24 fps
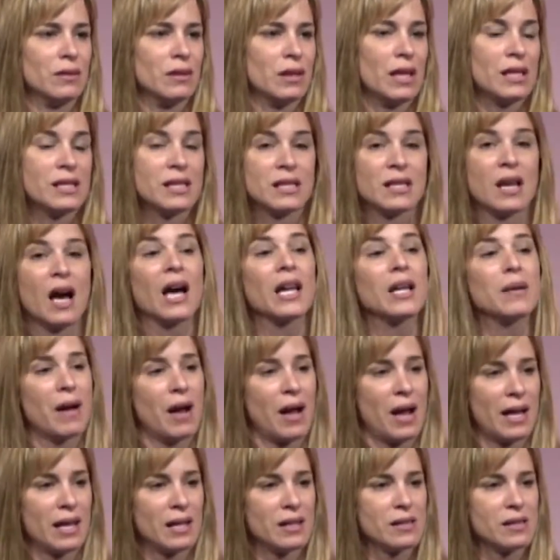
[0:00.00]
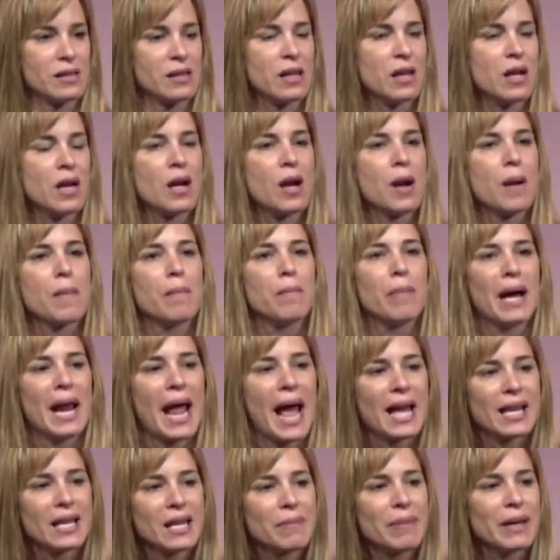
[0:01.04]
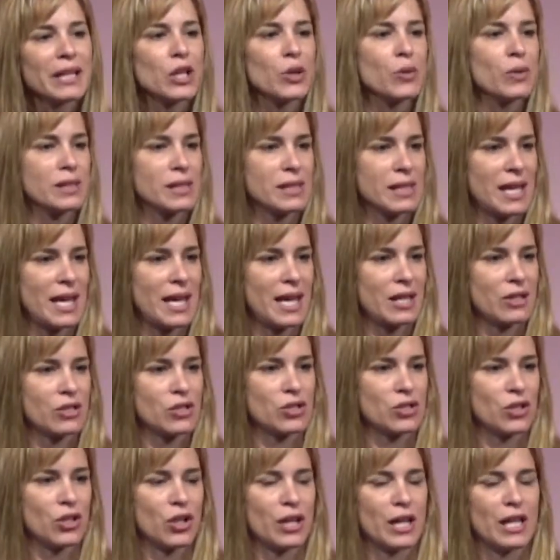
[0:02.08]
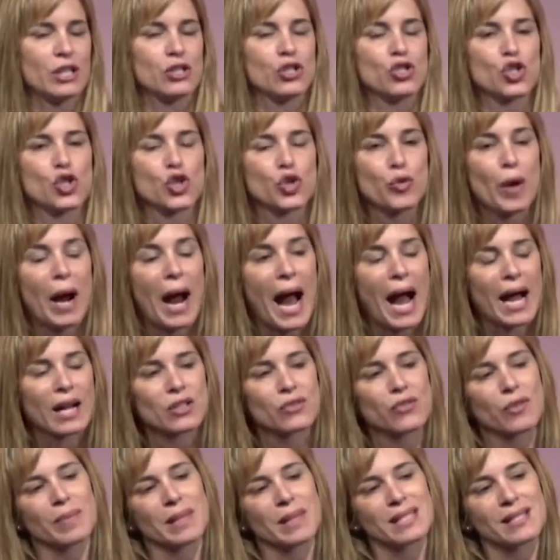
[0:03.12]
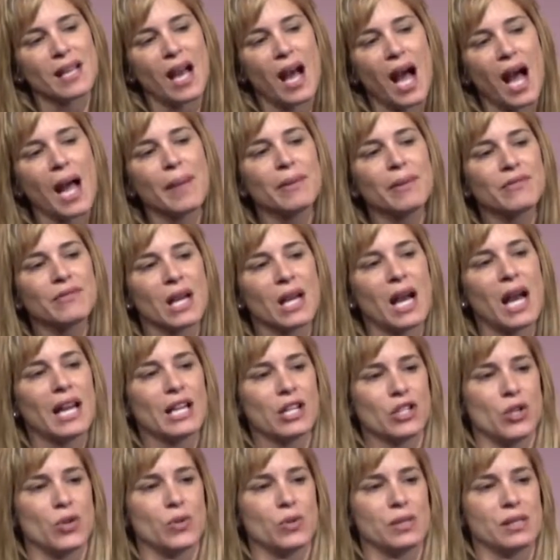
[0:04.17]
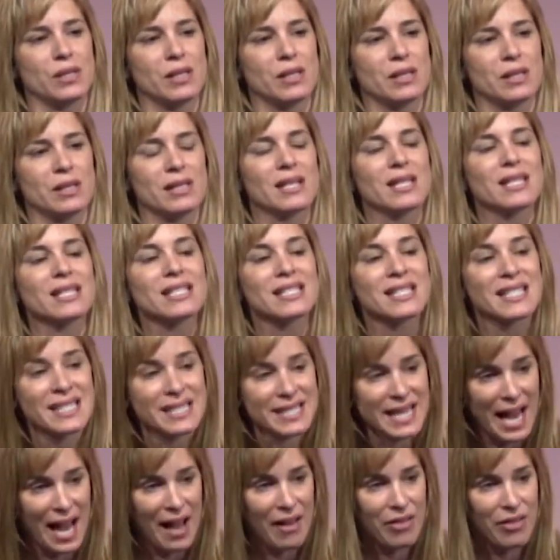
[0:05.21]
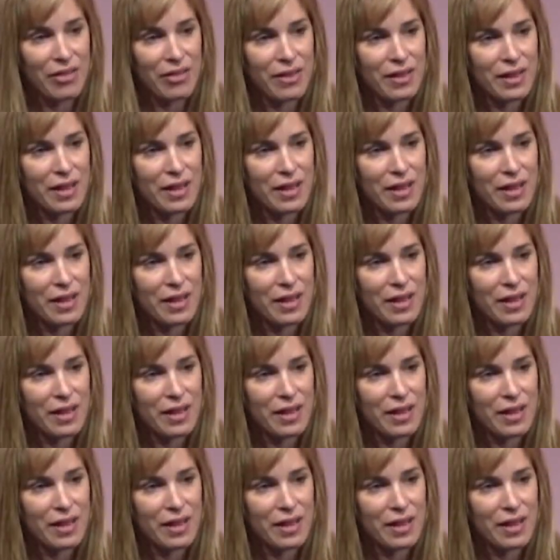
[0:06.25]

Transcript: It's anonymized, but anybody who has cancer is tracked from the time of diagnosis to death.